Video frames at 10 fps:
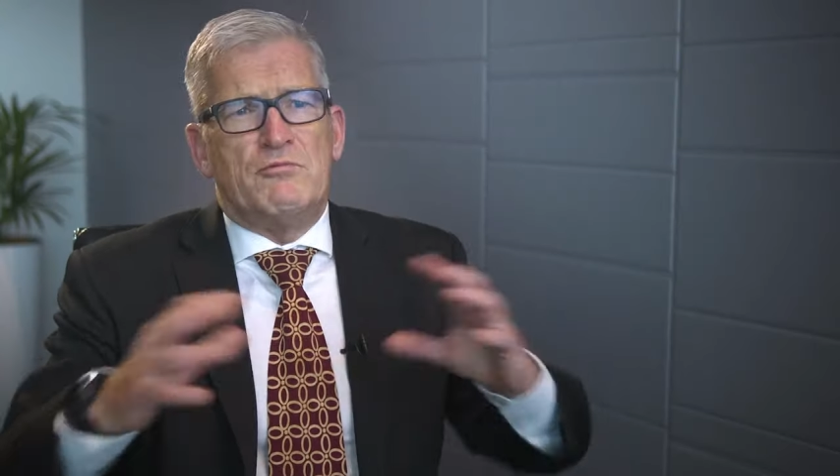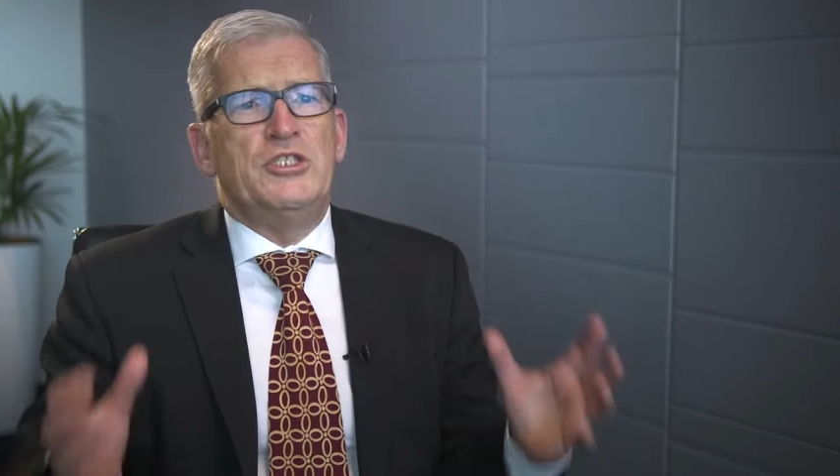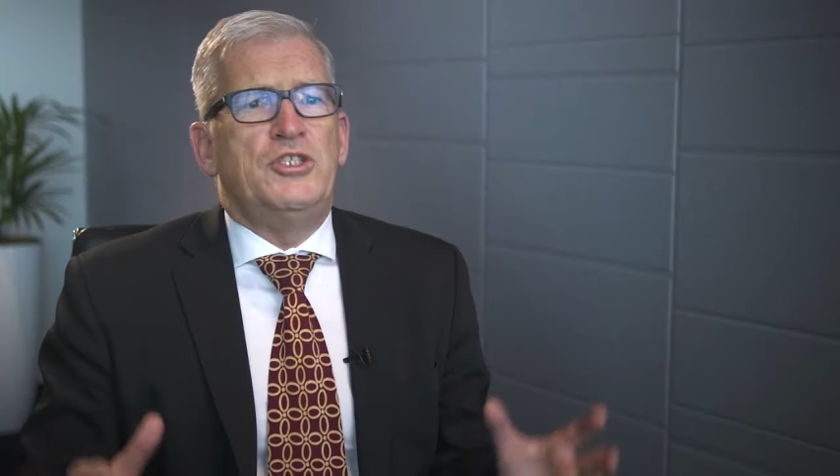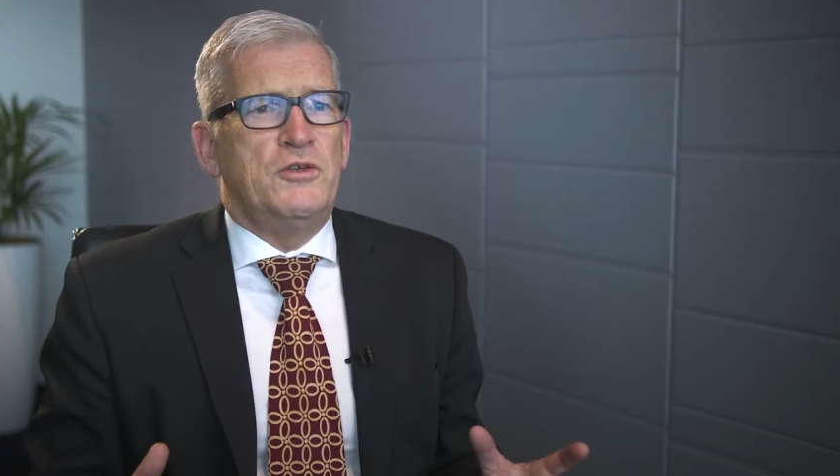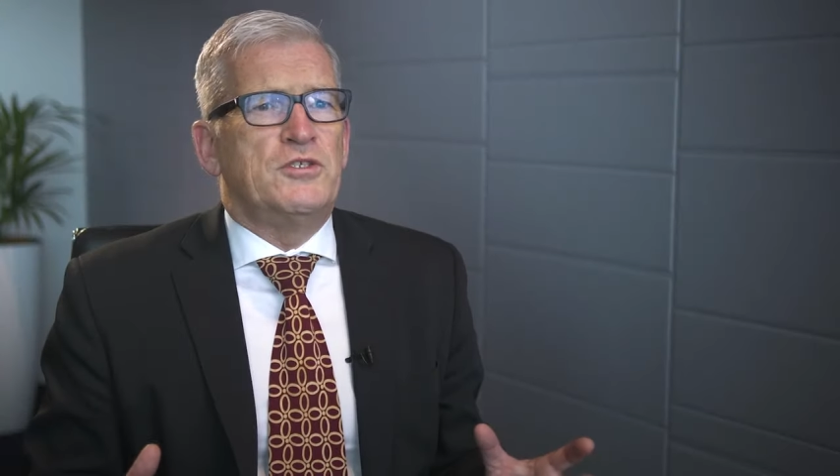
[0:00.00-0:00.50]

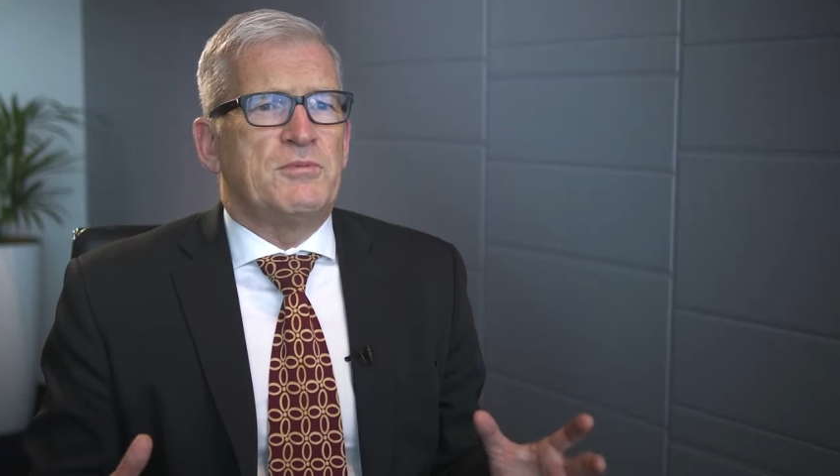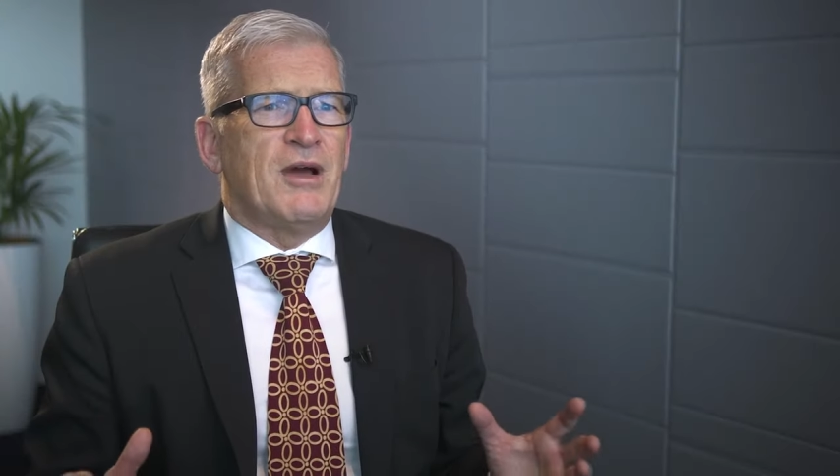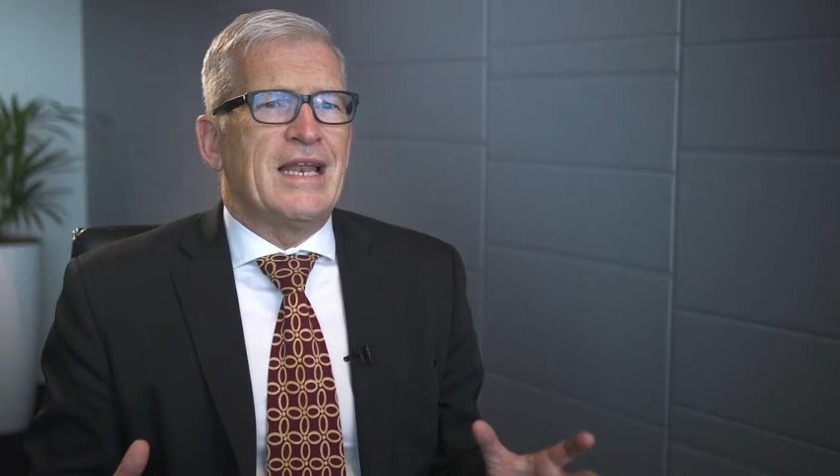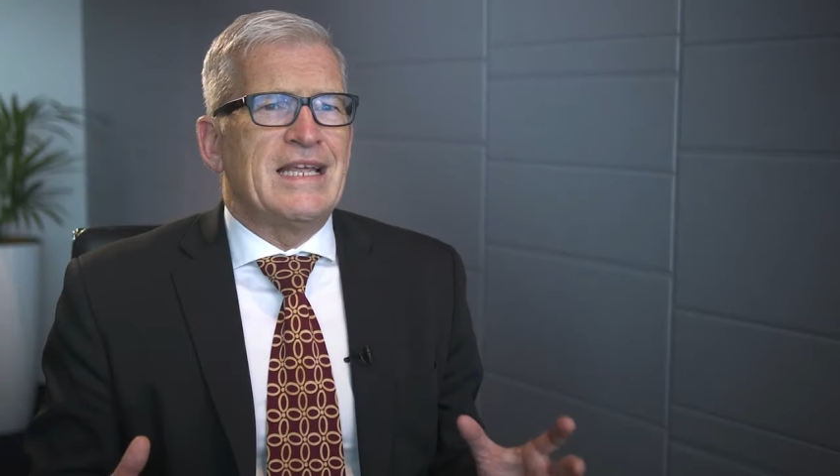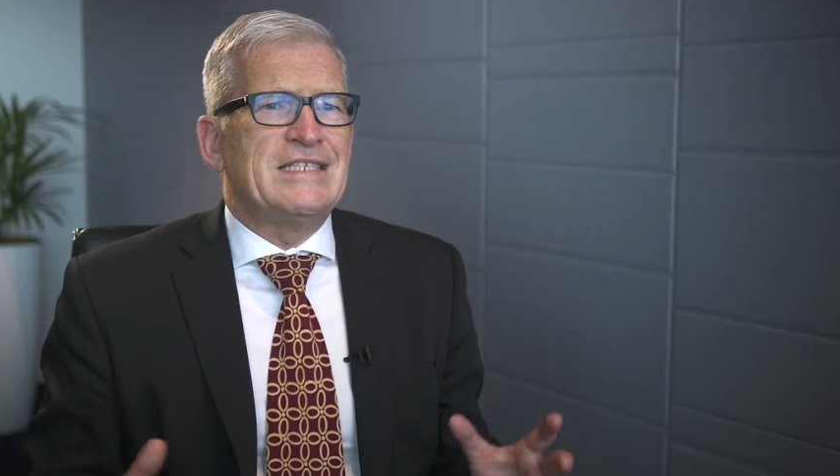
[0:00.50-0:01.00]
reduced
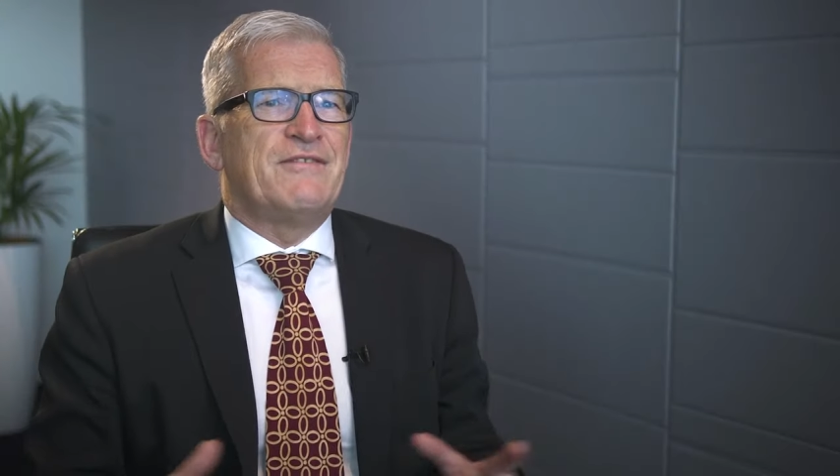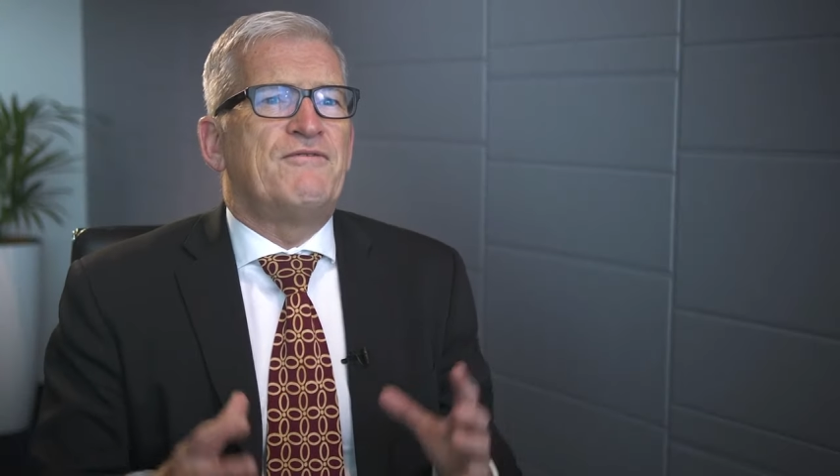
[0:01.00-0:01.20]
by at least